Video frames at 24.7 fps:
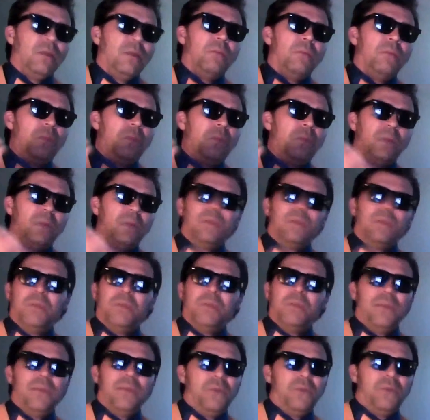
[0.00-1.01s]
But in
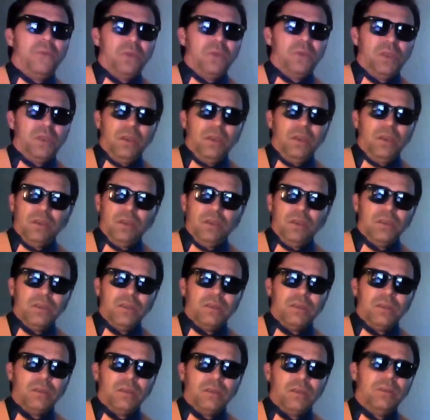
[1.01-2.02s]
my first
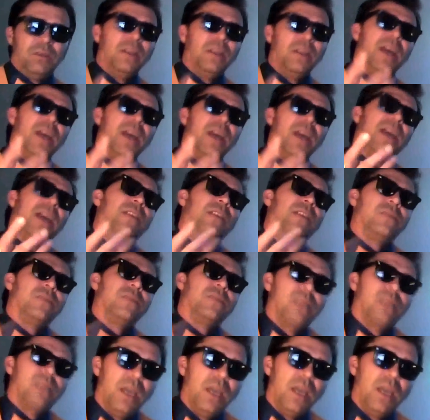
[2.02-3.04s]
years, till I get on
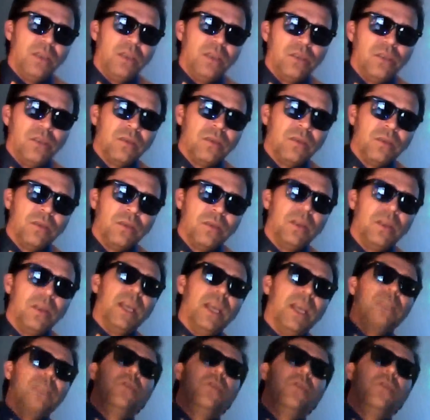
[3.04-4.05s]
stage, till I
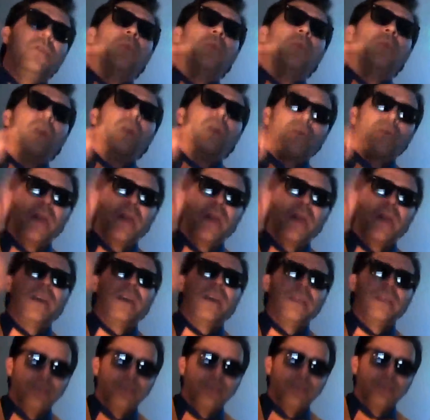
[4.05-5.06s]
get to the point when I
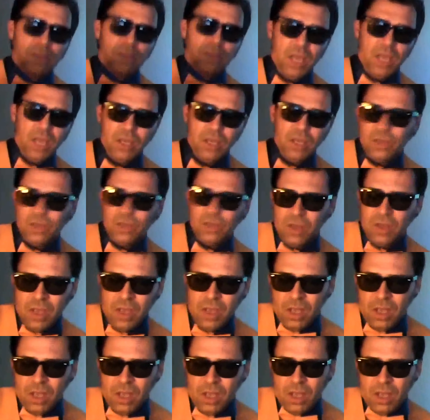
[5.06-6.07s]
got on stage,
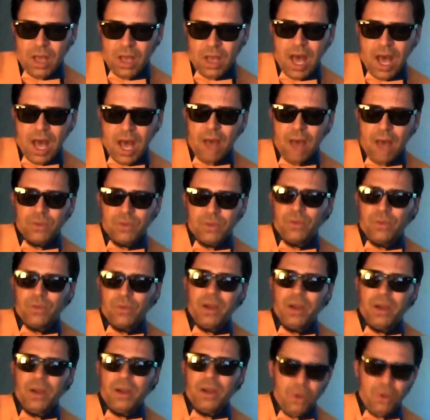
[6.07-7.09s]
I was
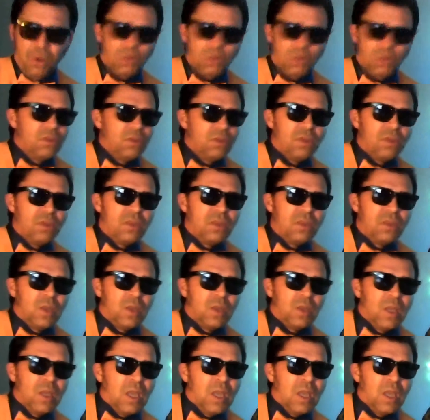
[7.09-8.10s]
very focused,
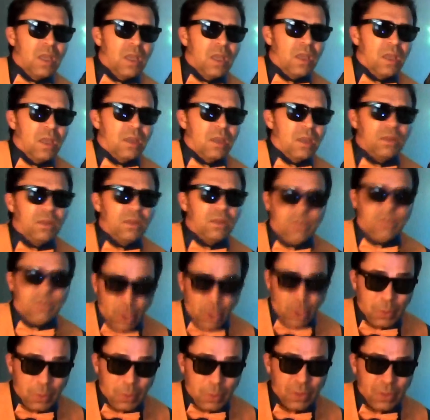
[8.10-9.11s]

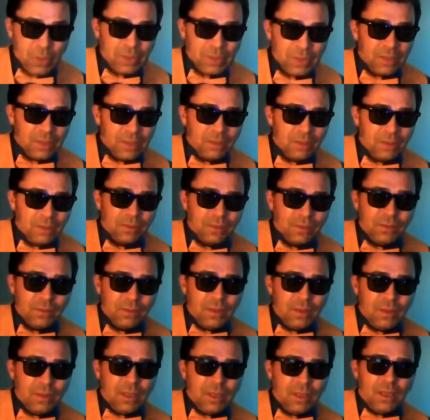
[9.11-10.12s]
determined,
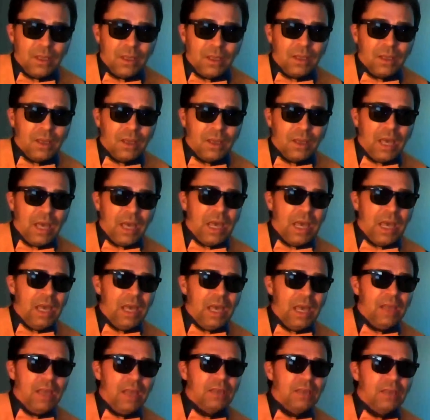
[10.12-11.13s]

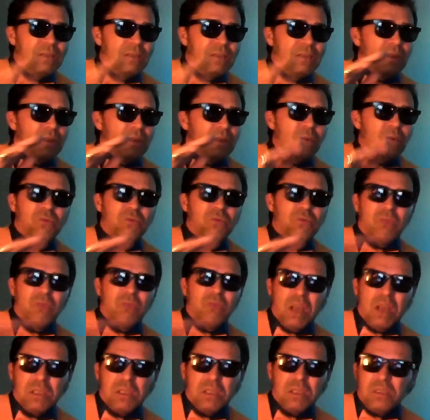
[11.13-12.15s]
and no
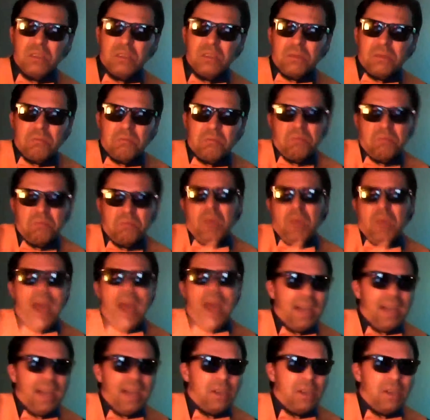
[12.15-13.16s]
drugs,
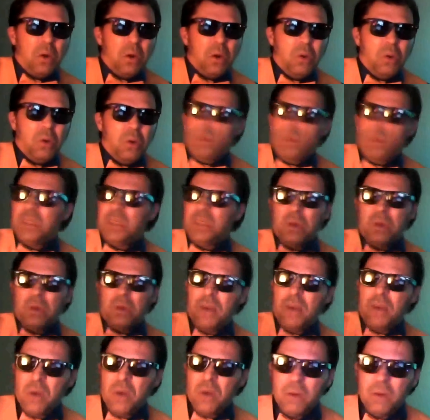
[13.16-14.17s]
alcohol
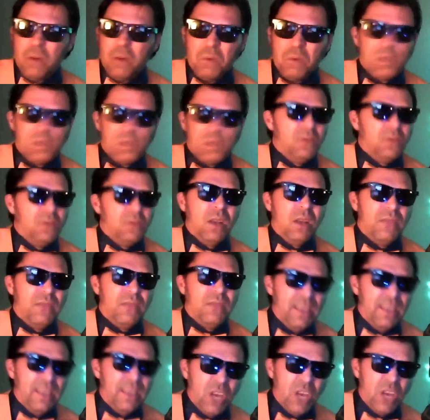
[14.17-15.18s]
whatsoever was involved,
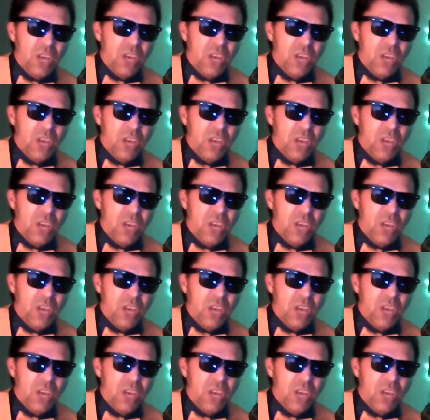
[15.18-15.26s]
never.